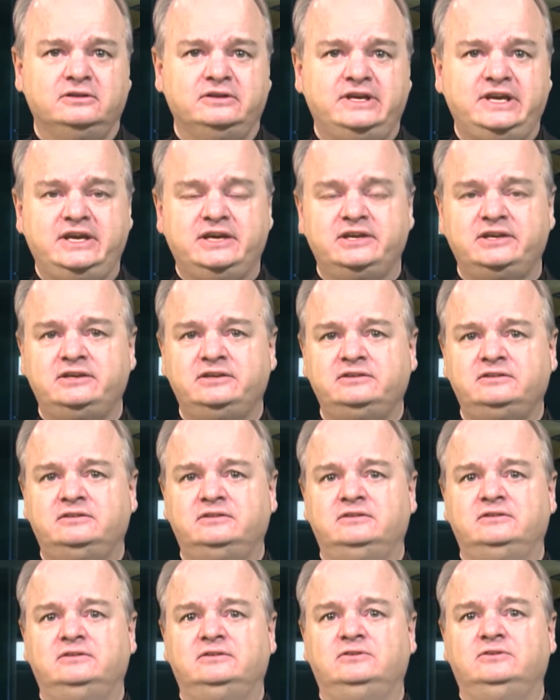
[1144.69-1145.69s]
in
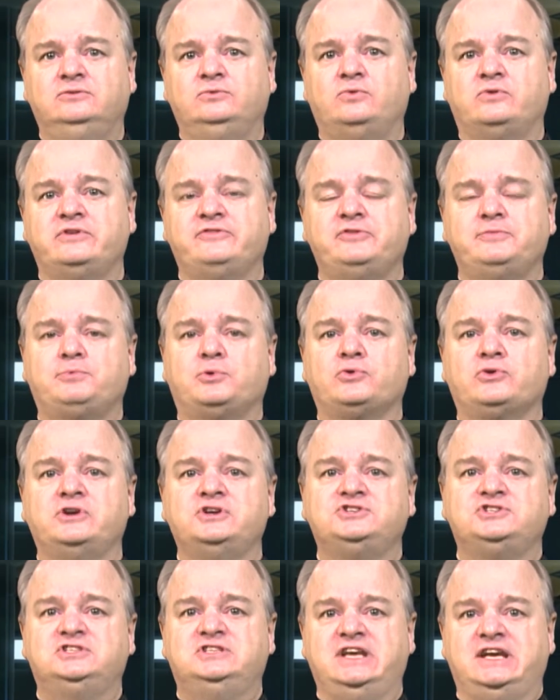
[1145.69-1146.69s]
one of the
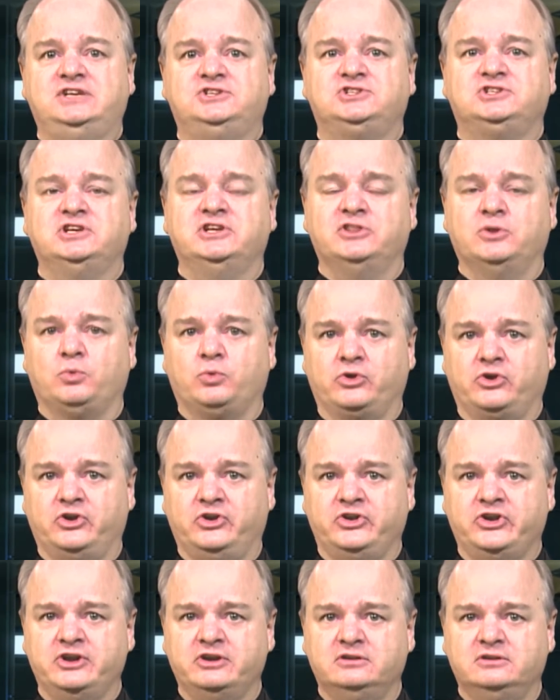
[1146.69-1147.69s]
poorest states in the
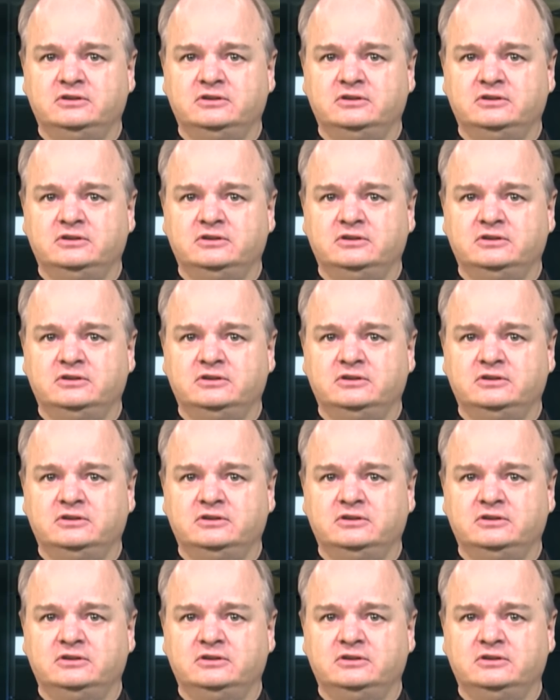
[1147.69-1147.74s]
world.